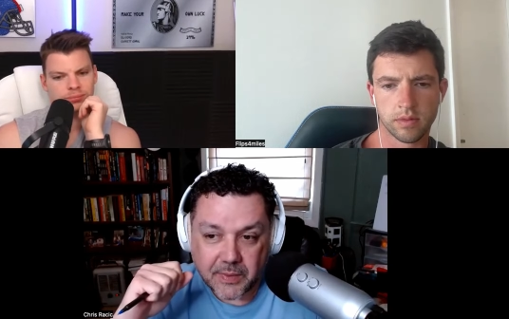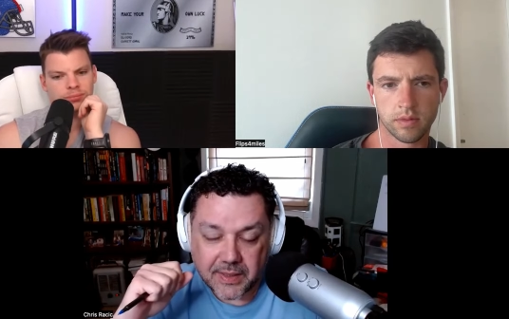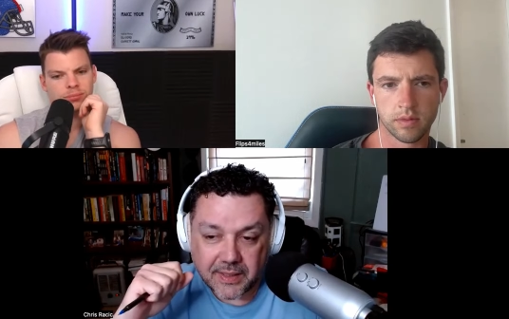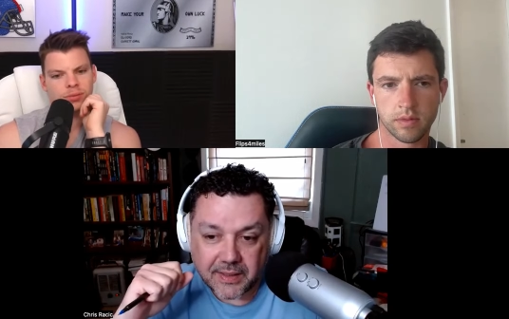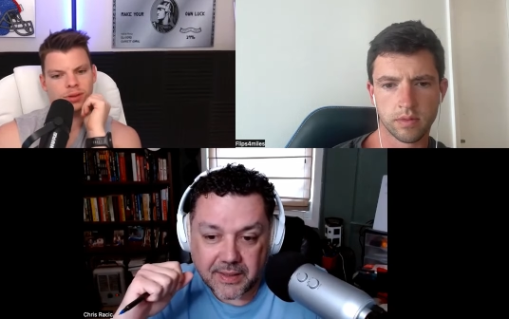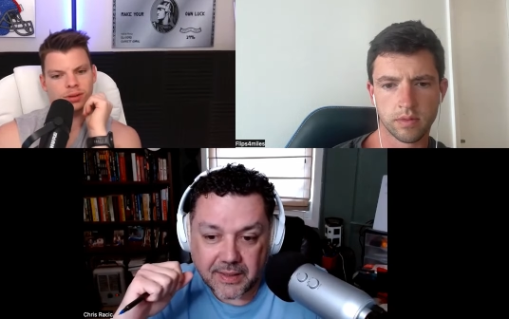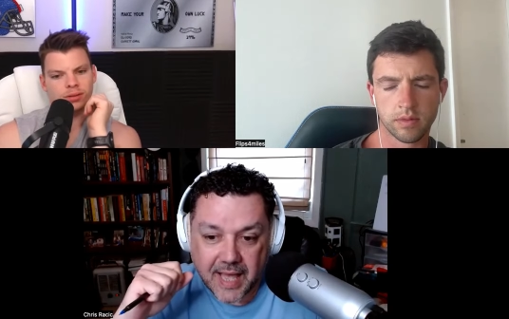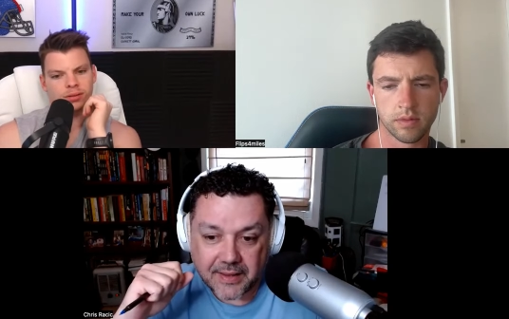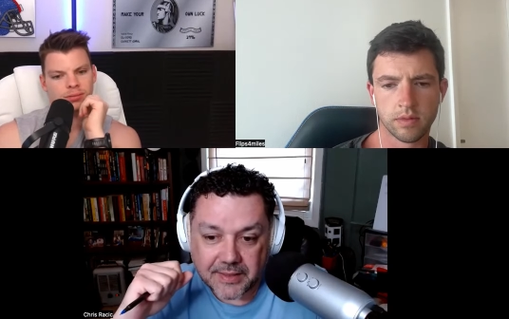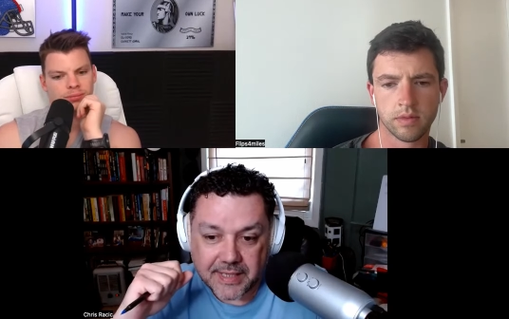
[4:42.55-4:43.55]
Speaker 1: with a, a,
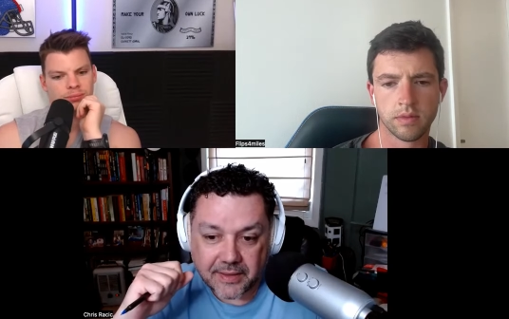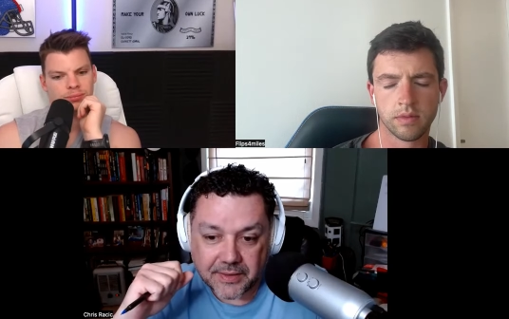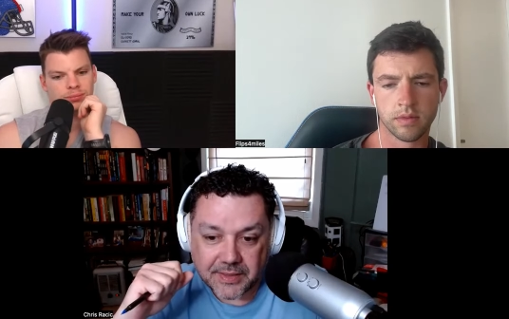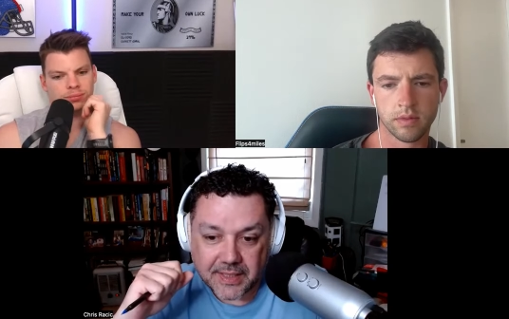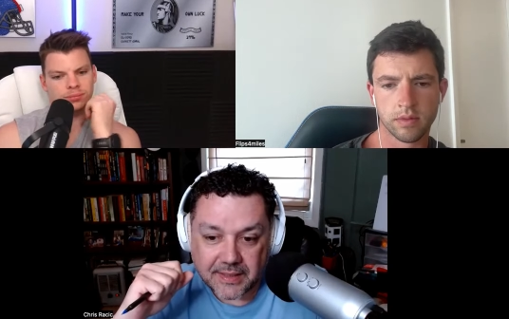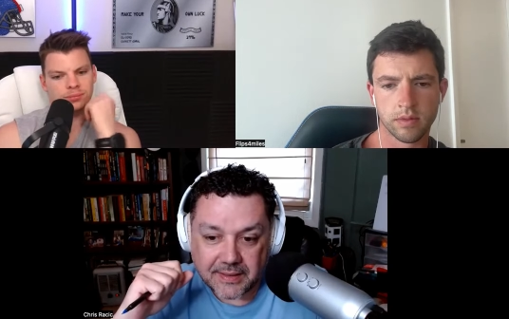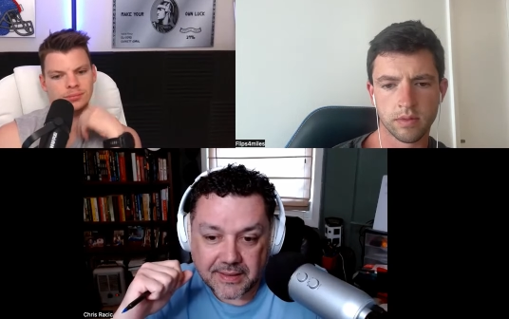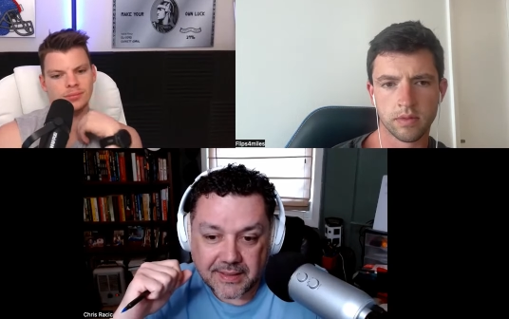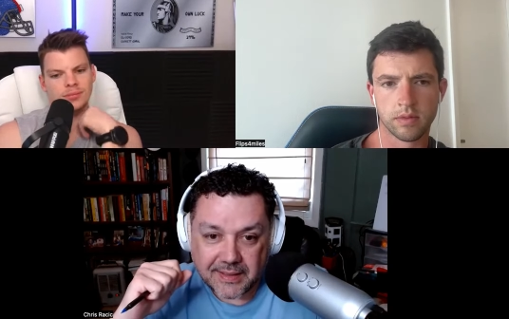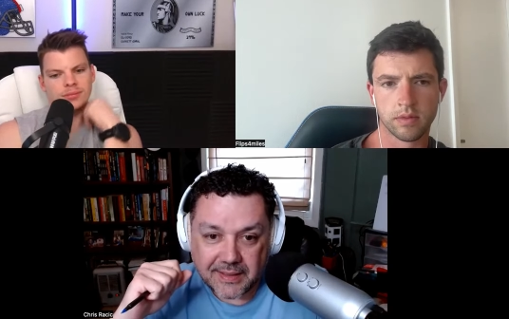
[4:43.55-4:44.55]
lot of the sellers that
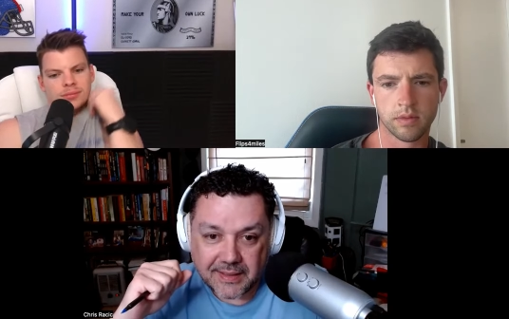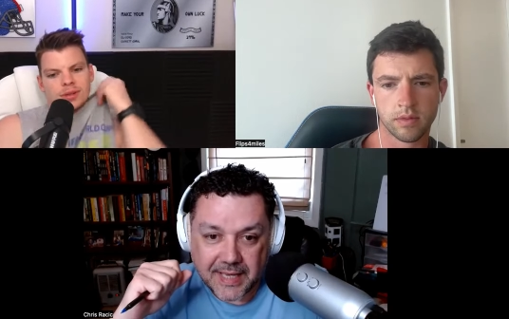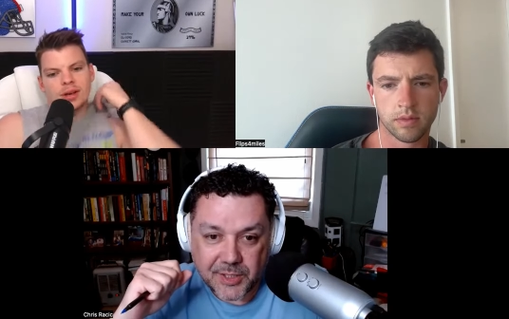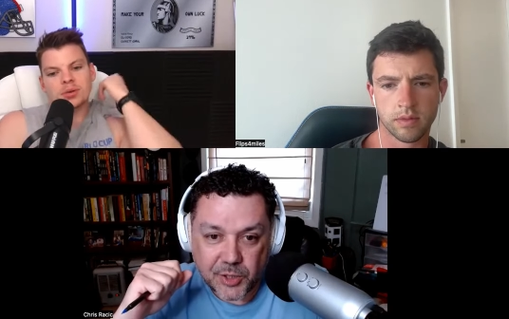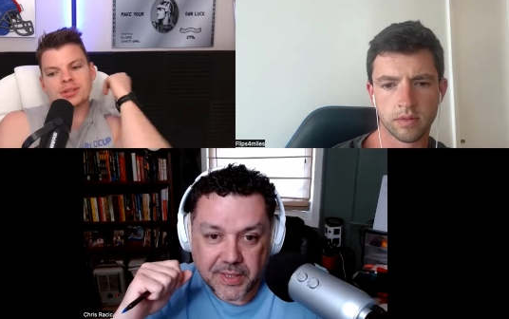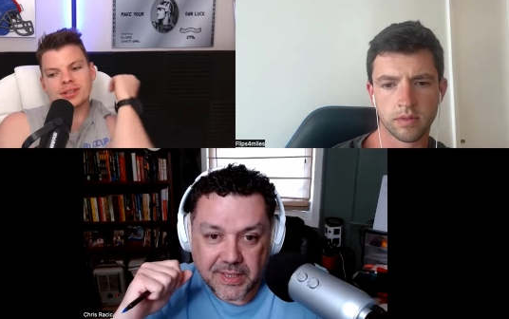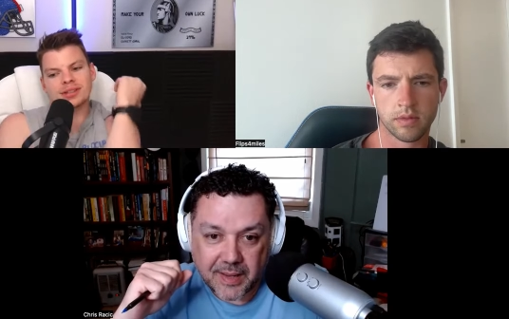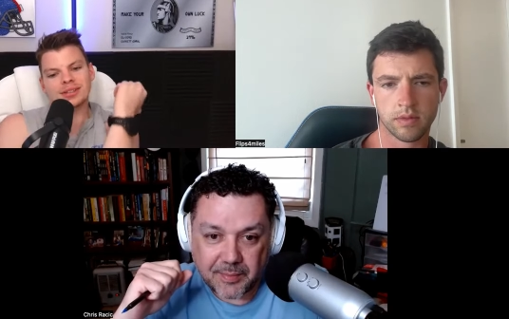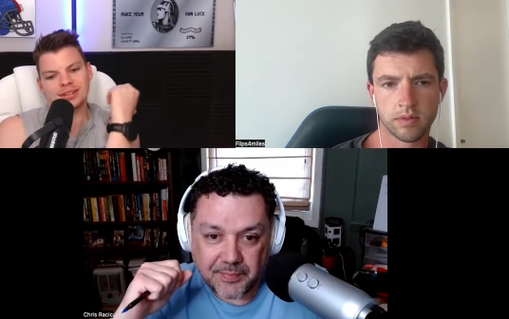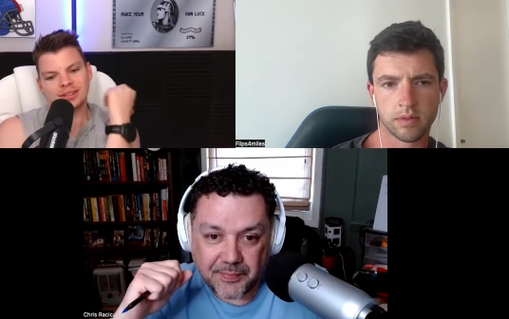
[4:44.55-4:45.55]
that joined
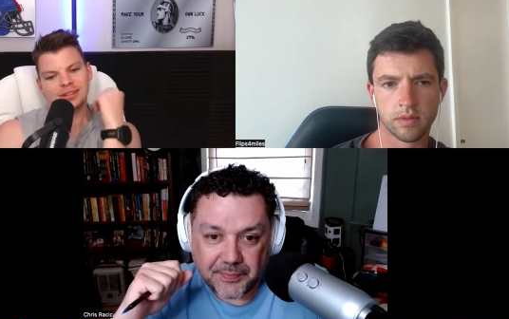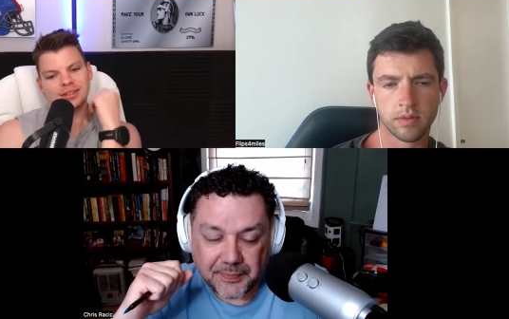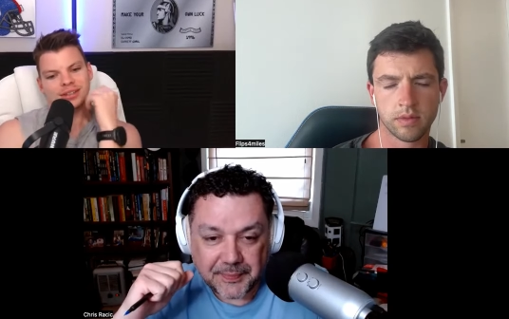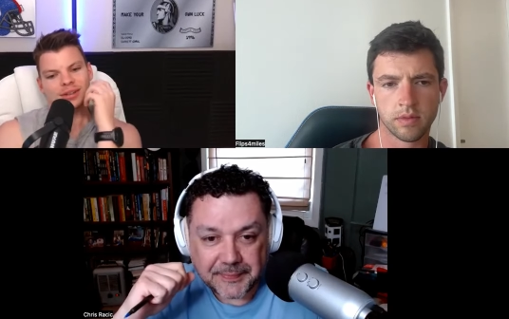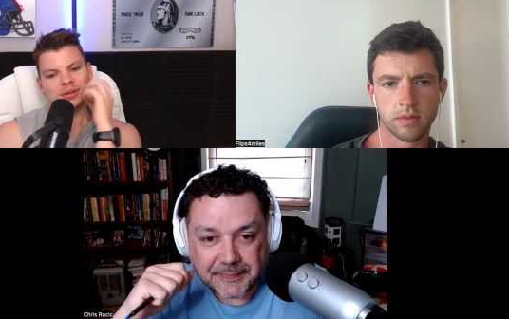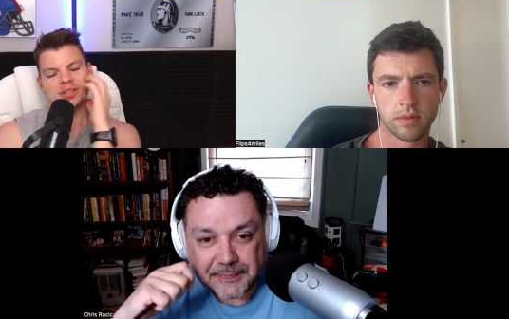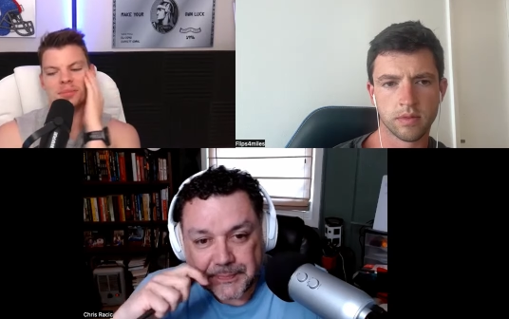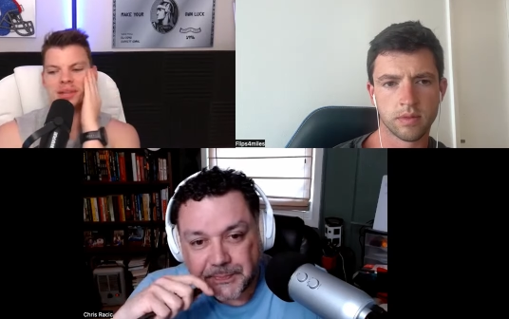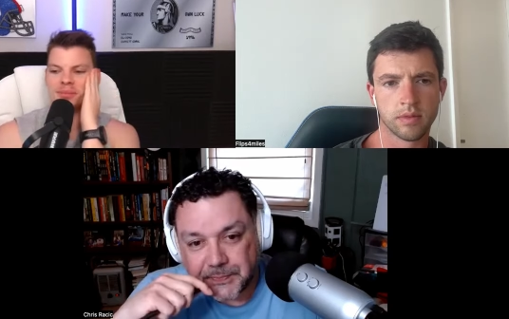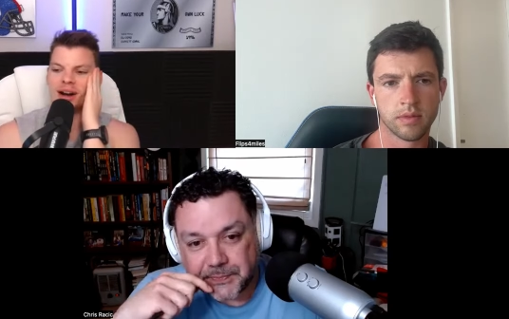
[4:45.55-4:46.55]
Speaker 2: up. Well,
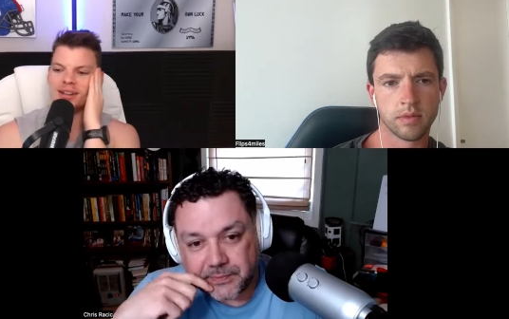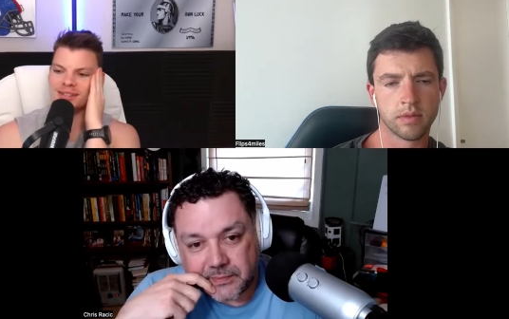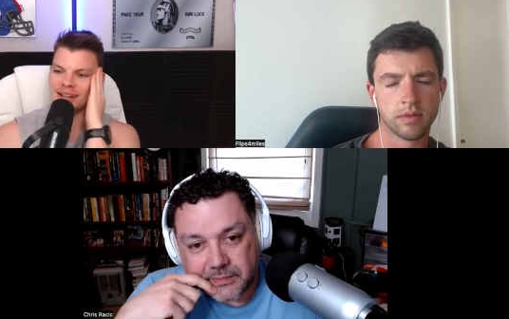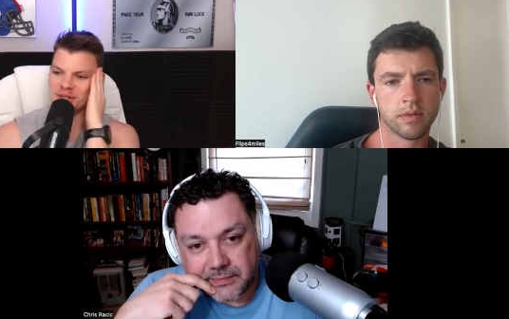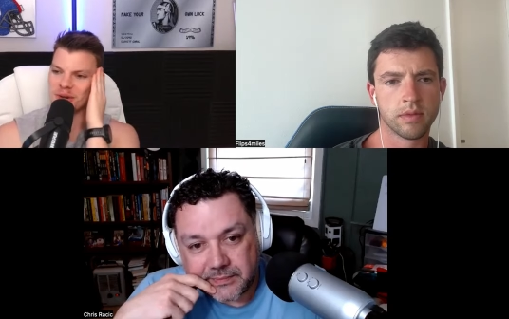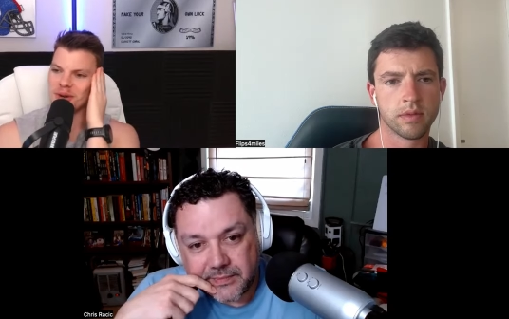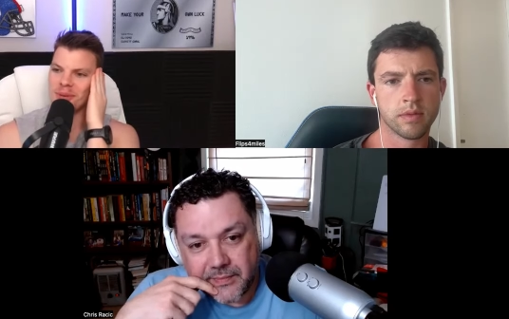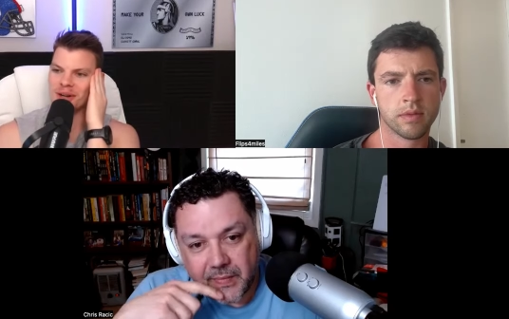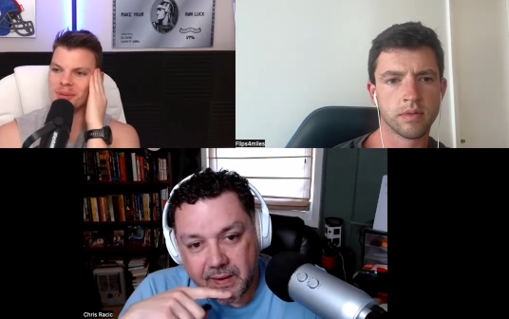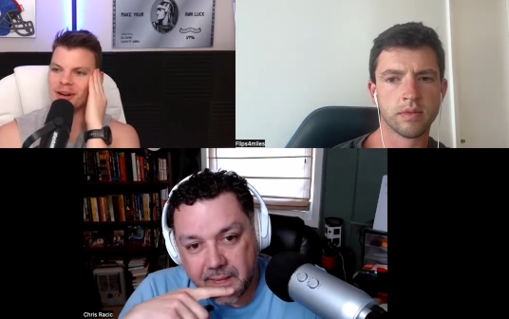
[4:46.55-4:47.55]
something Miles and I joke
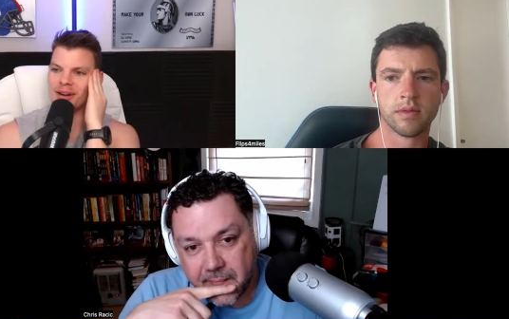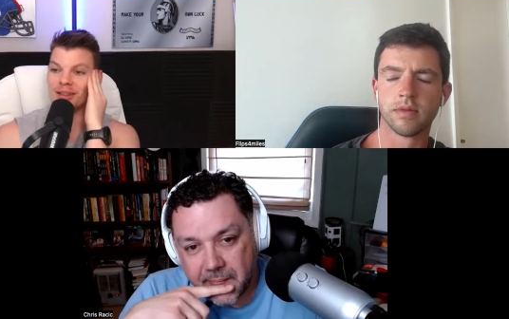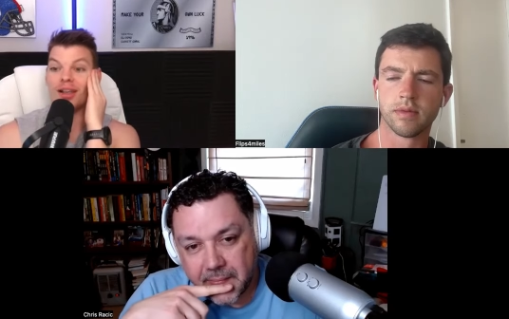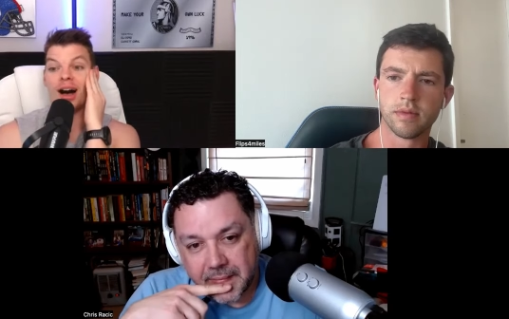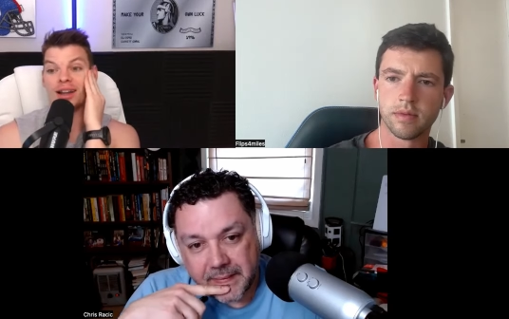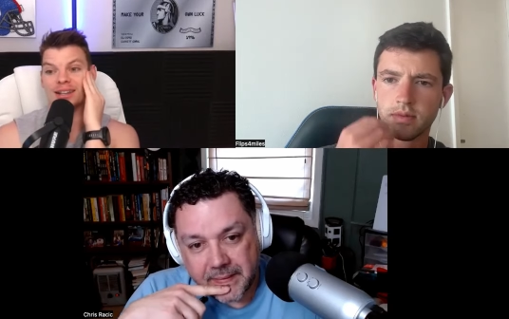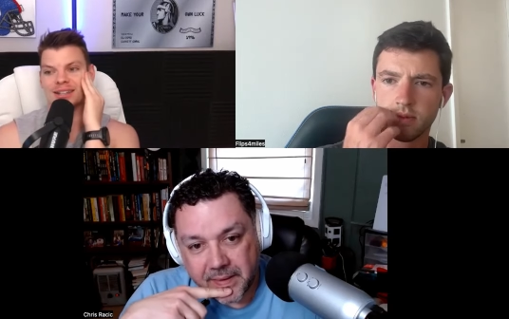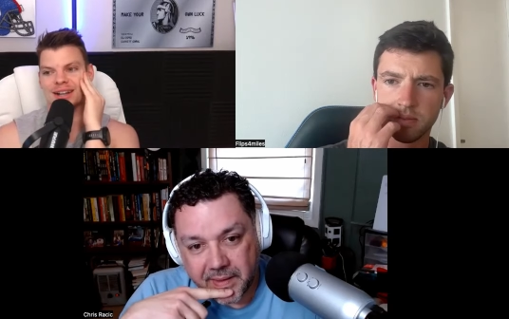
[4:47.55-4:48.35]
about about a lot is